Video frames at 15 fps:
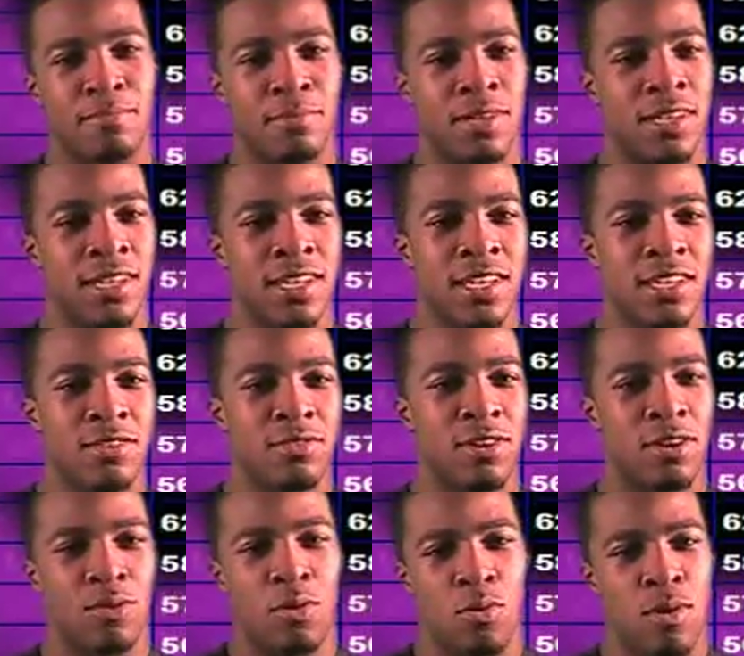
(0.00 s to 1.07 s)
But,
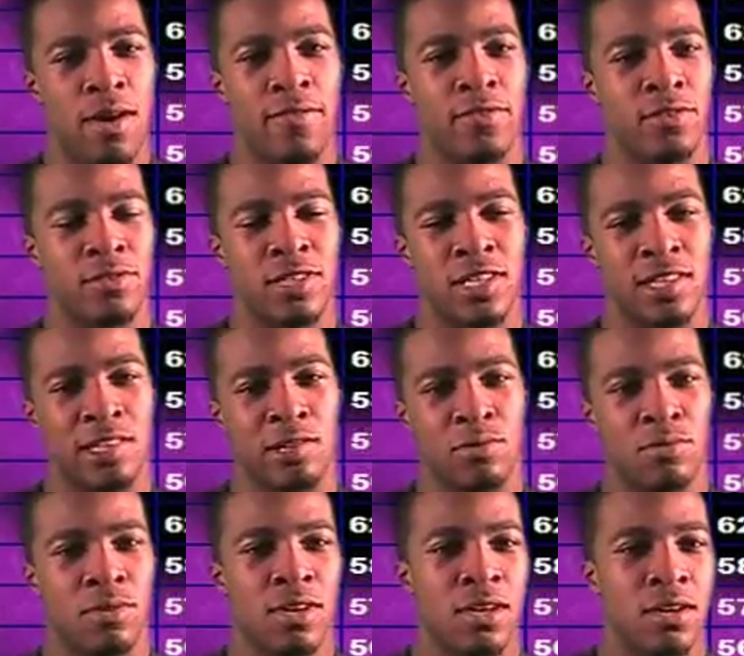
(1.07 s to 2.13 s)
whoever did the
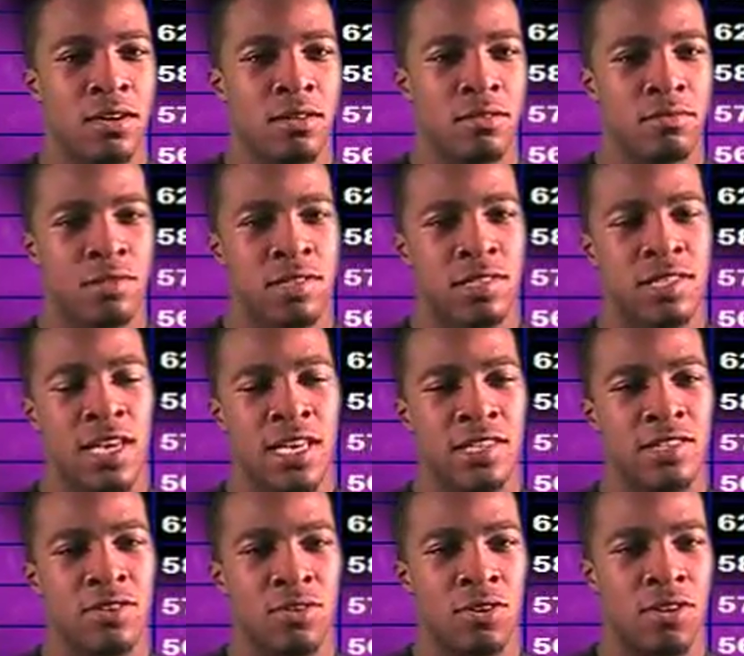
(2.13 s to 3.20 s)
little
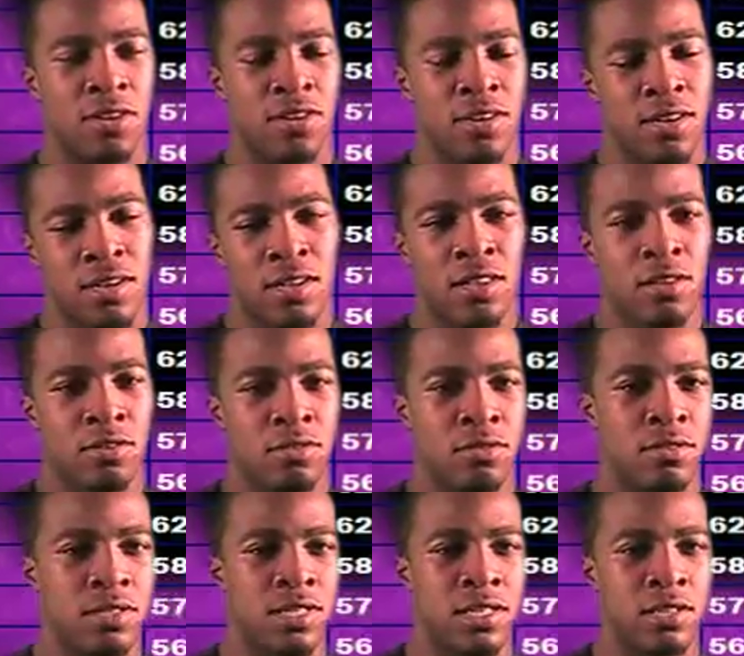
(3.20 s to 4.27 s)
test or
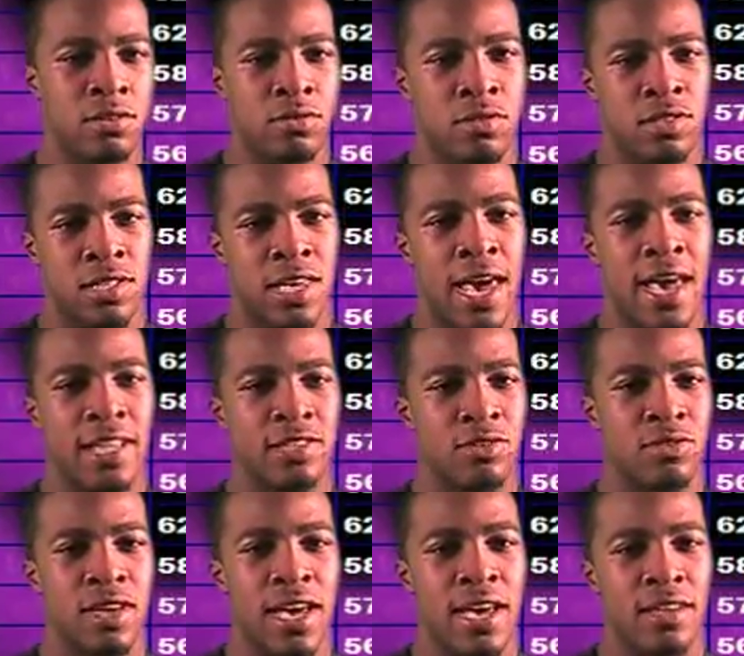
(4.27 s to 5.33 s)
did little scans
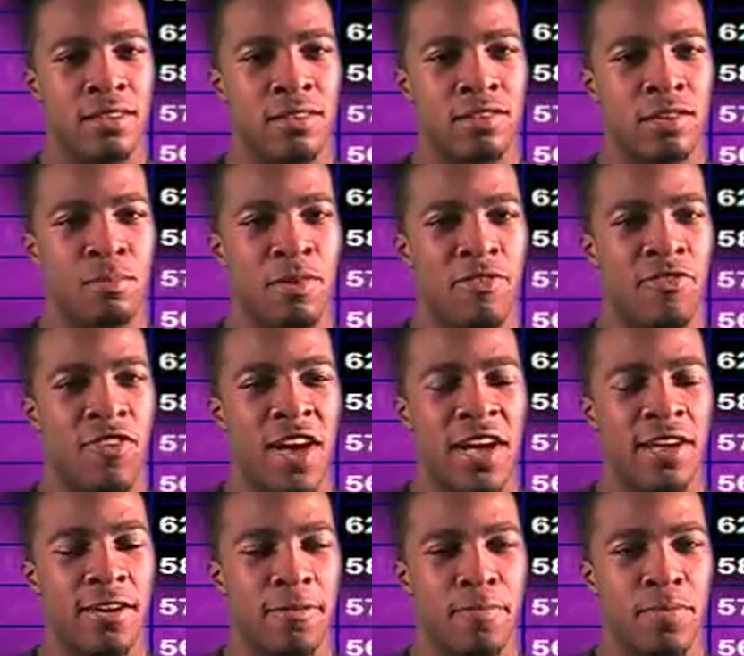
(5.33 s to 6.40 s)
on that should be
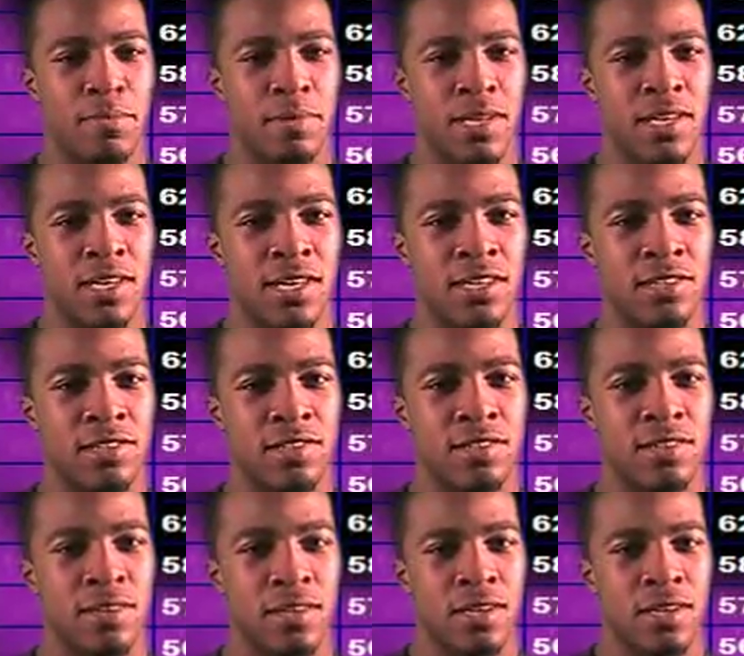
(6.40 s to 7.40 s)
fired, because